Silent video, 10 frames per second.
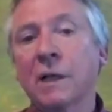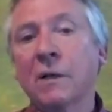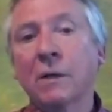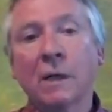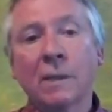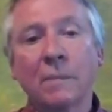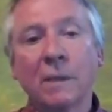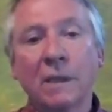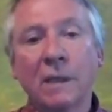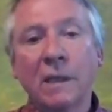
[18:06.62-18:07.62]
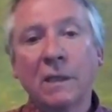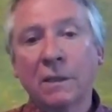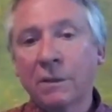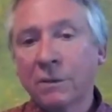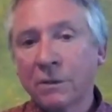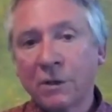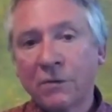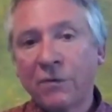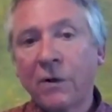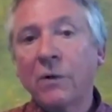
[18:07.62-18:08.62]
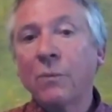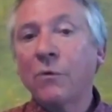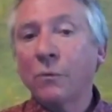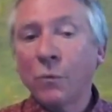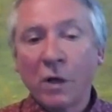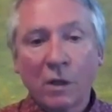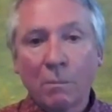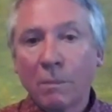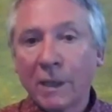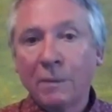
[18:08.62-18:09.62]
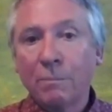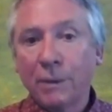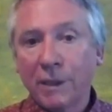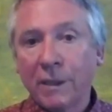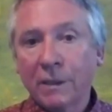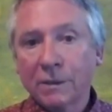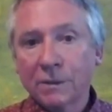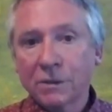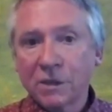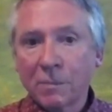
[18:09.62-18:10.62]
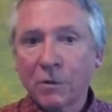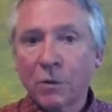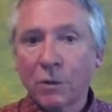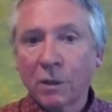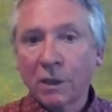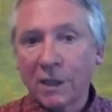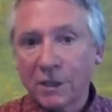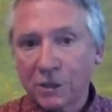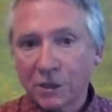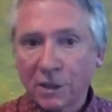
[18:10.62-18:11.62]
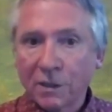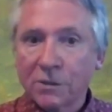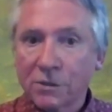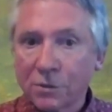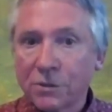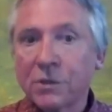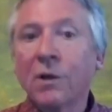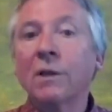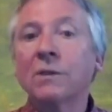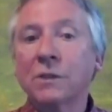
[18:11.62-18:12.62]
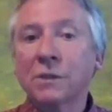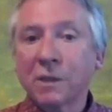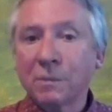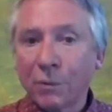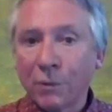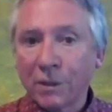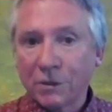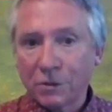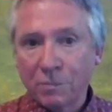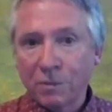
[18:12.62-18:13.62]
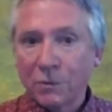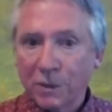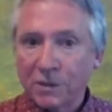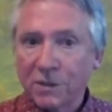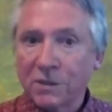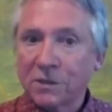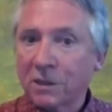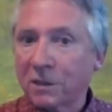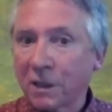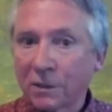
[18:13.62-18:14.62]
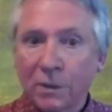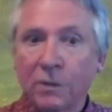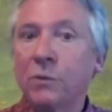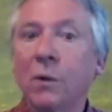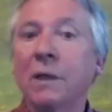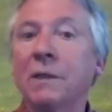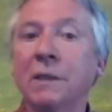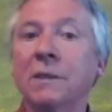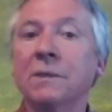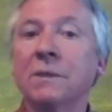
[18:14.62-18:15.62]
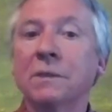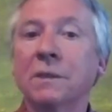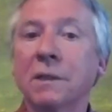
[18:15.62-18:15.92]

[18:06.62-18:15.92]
Now, there very well might be some correlation that the sociologists can point to between, say, skin color and new ideas.